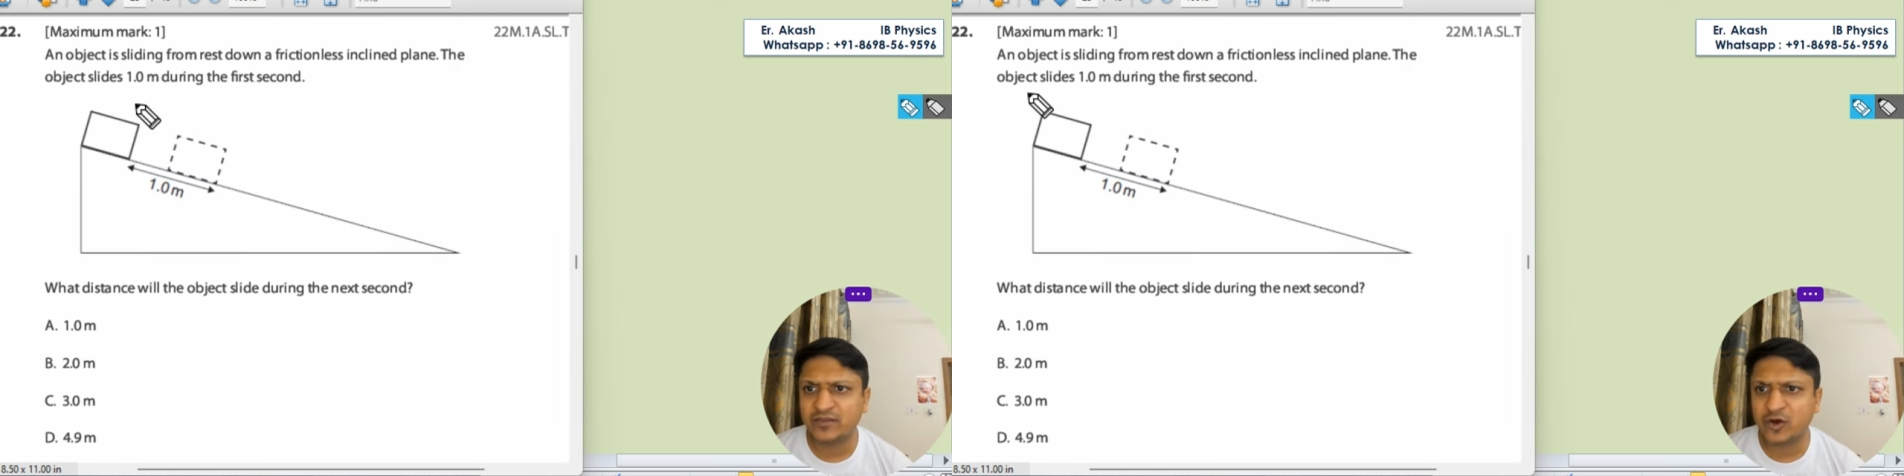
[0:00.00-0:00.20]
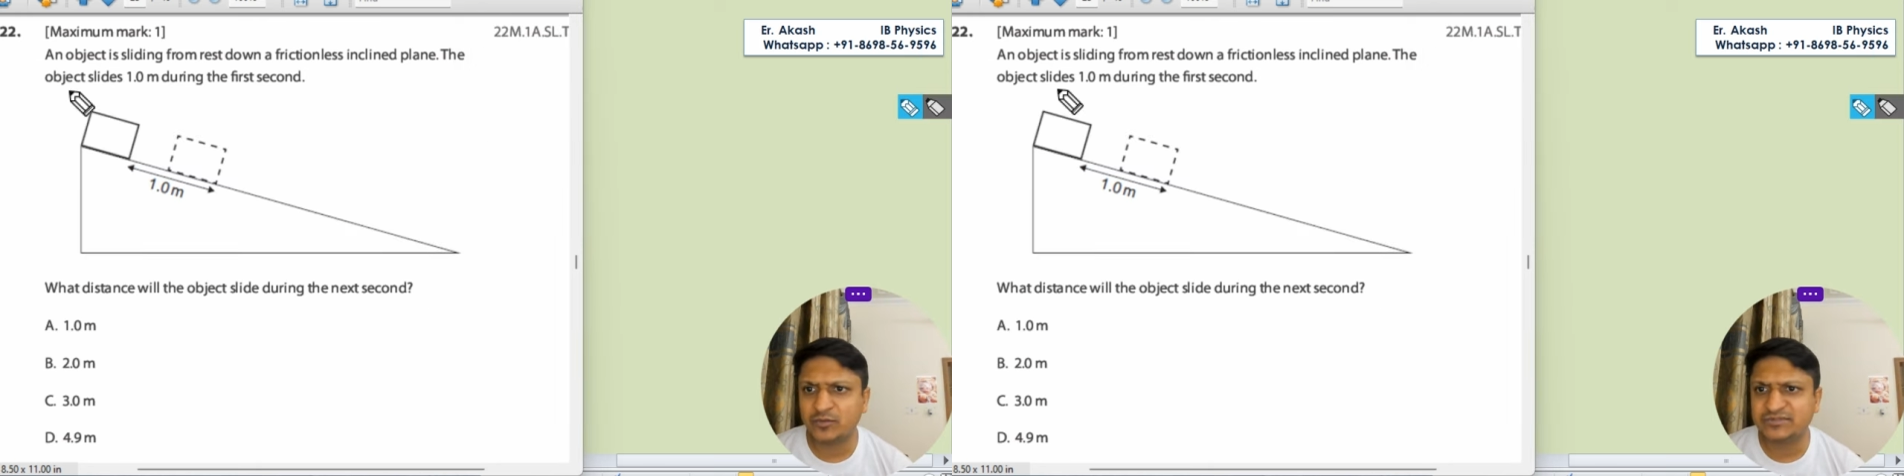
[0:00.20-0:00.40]

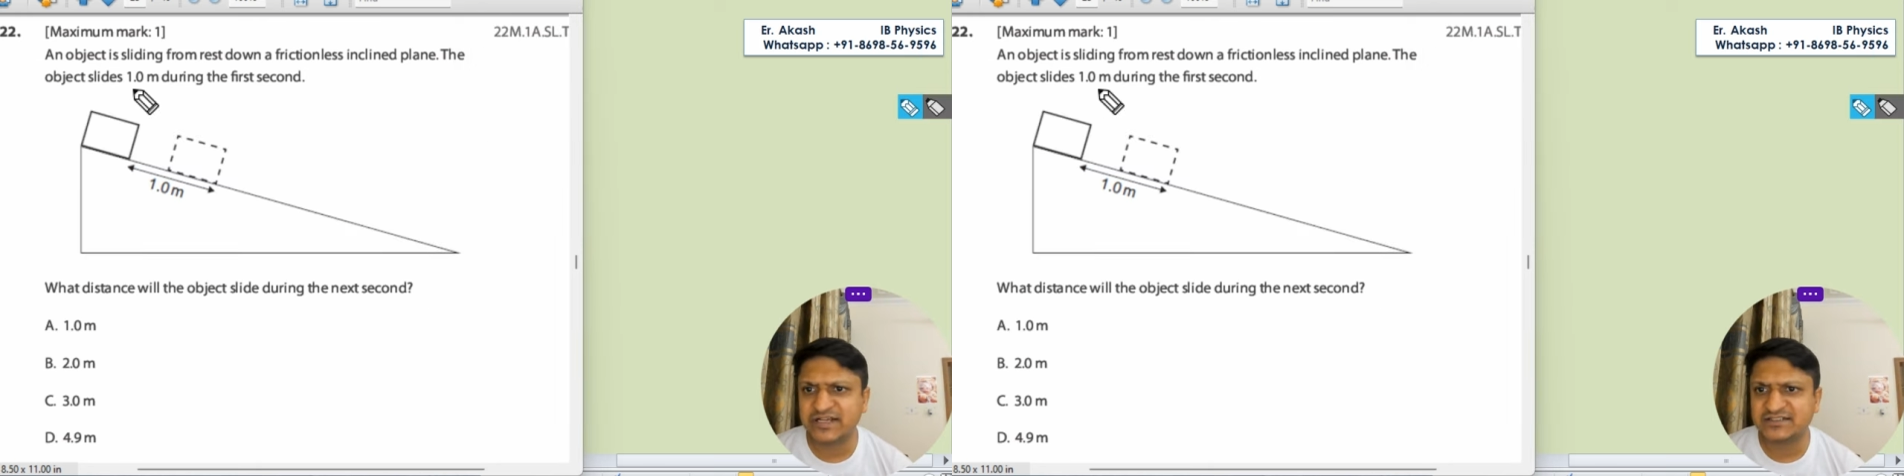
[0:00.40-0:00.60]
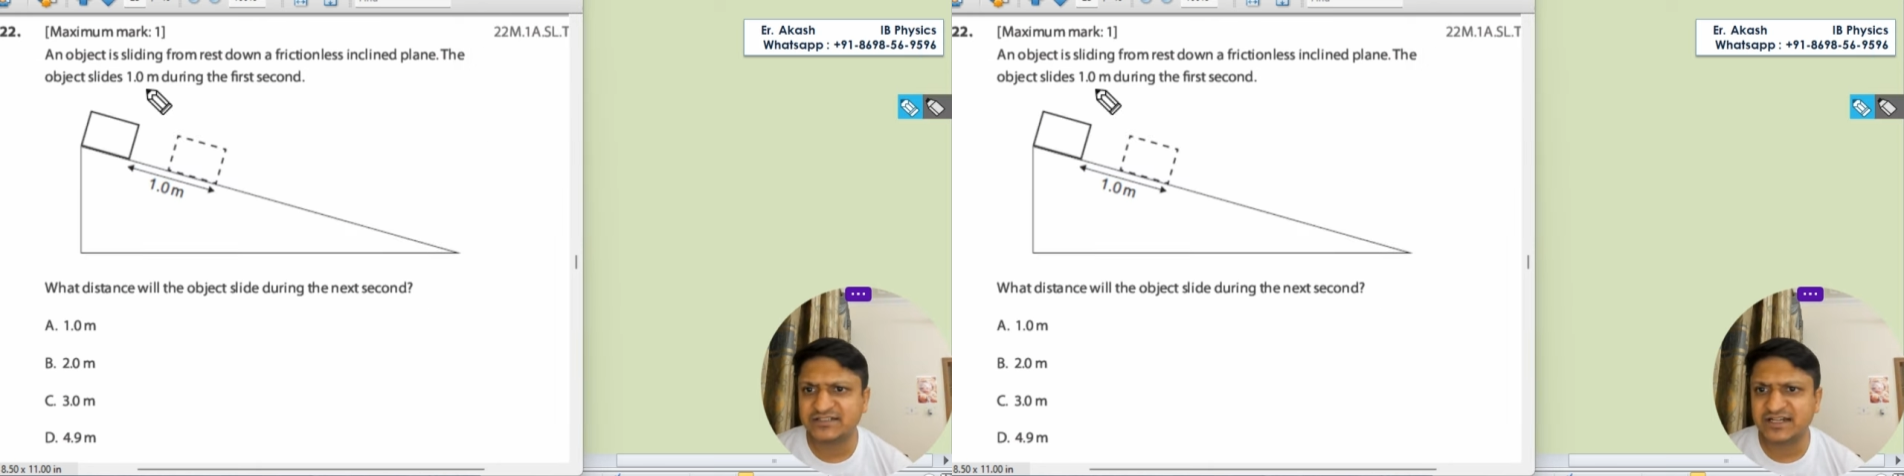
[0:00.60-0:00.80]
The
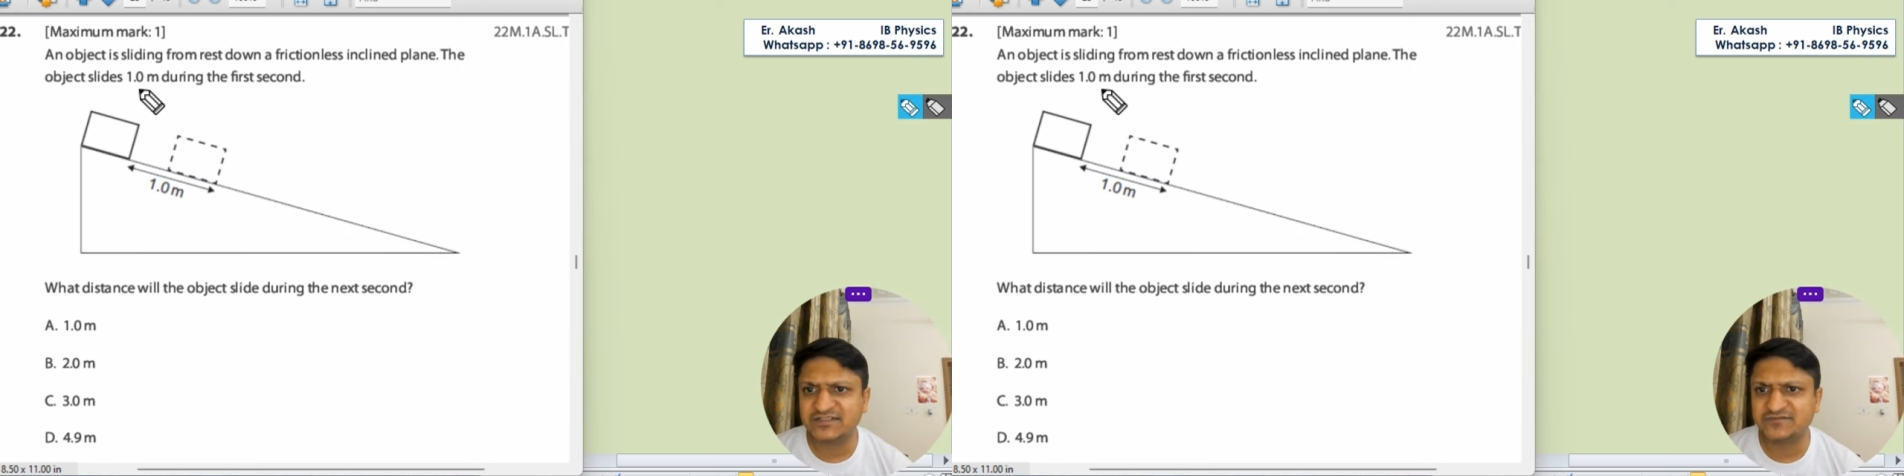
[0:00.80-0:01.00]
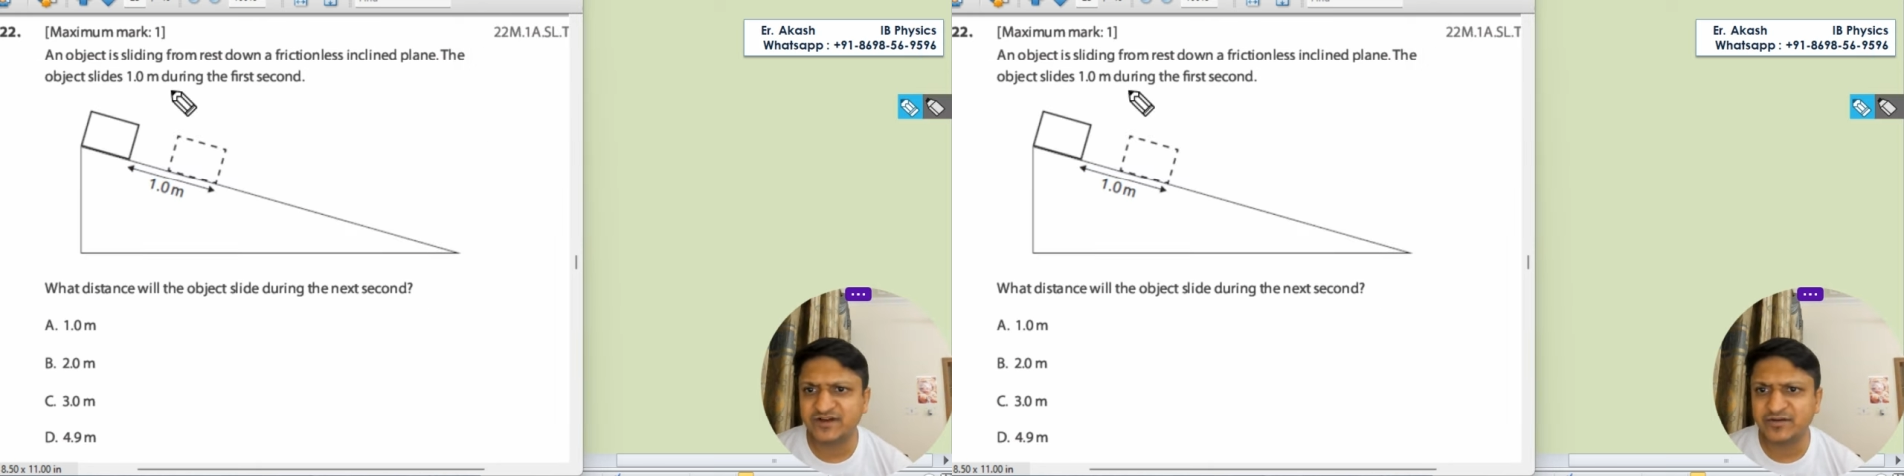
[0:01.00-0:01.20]
object
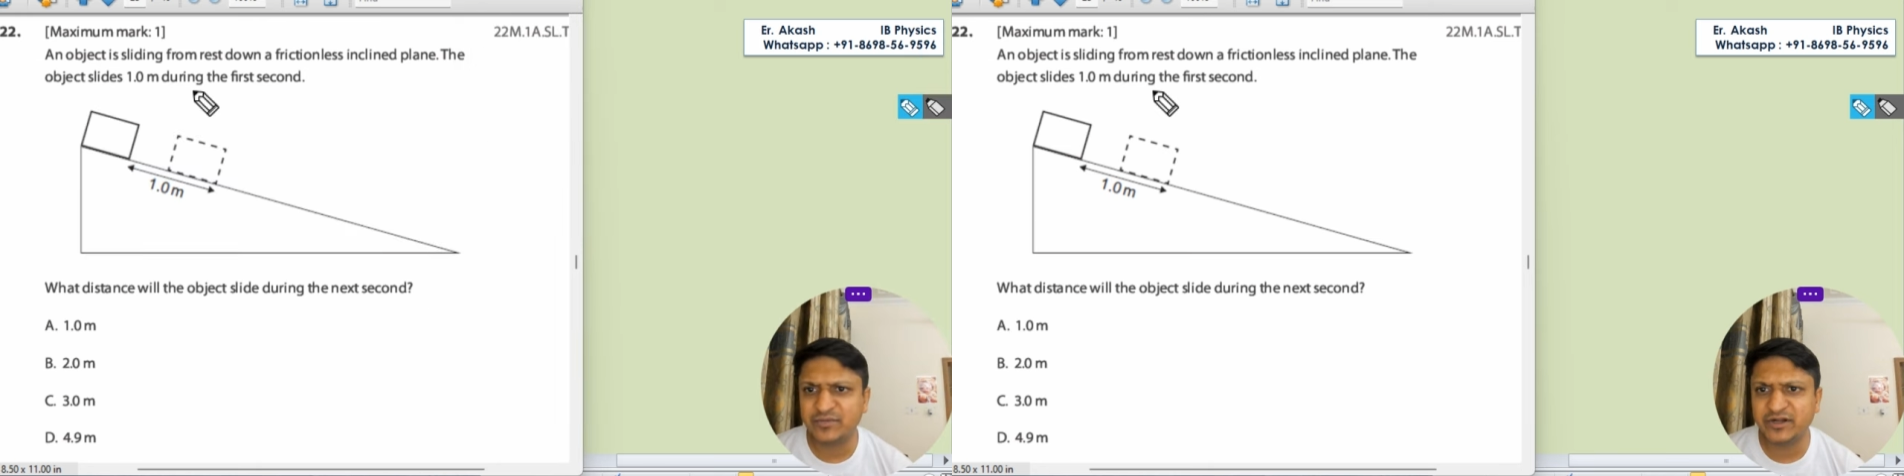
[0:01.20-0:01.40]
slides 1